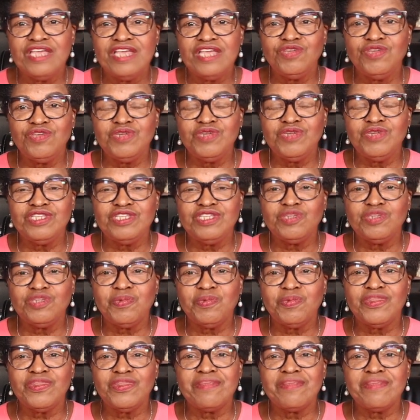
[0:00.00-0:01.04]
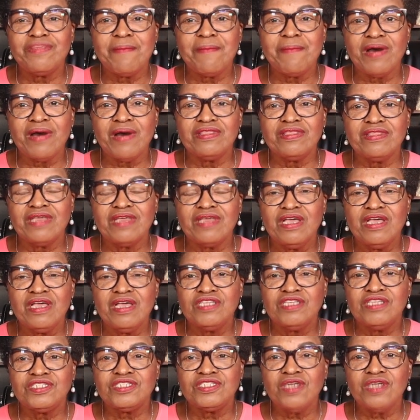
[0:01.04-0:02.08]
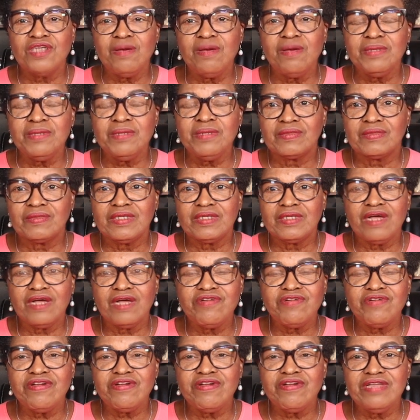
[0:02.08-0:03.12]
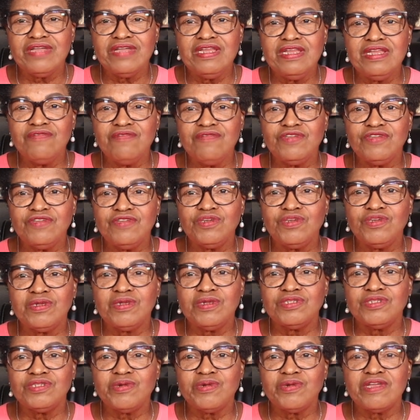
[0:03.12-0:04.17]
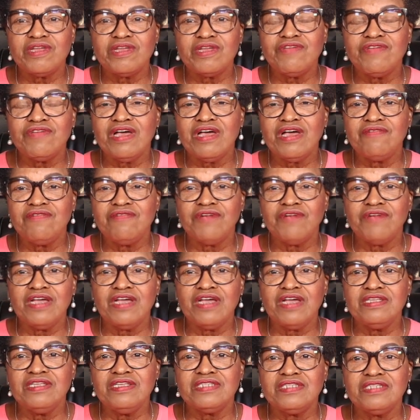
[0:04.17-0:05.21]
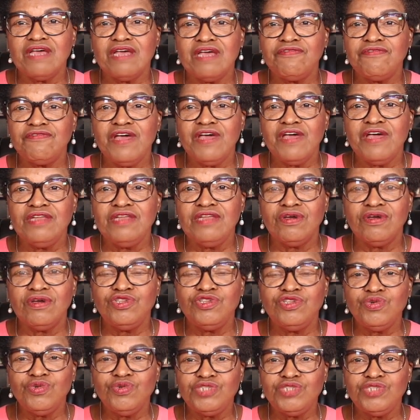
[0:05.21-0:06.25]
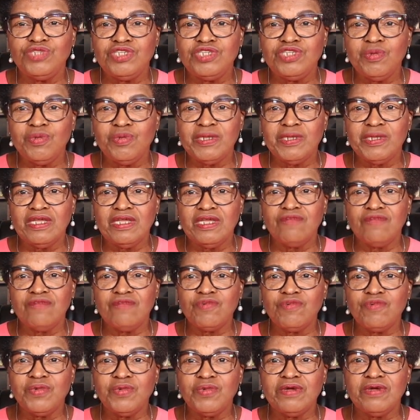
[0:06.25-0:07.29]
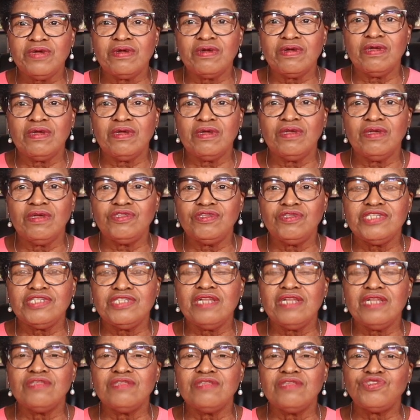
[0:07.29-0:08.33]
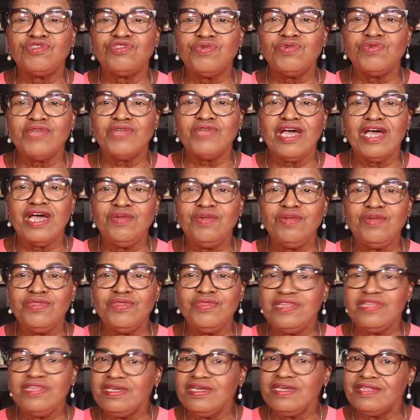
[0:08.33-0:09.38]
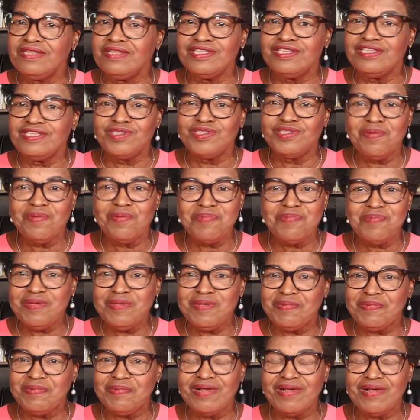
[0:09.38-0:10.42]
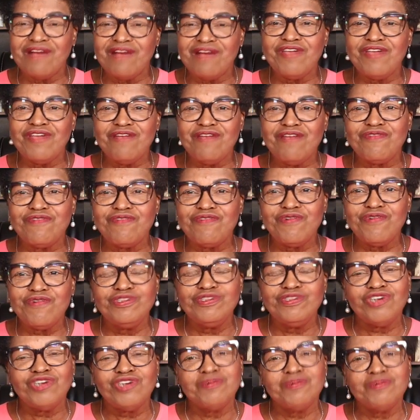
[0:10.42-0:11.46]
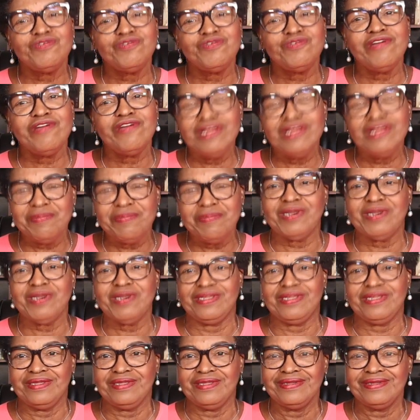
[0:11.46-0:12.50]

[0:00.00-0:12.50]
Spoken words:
you need to put the month. Some career individuals were giving advice, I find on YouTube and everywhere. To tell the truth, I don't think that some people have ever found jobs for anybody.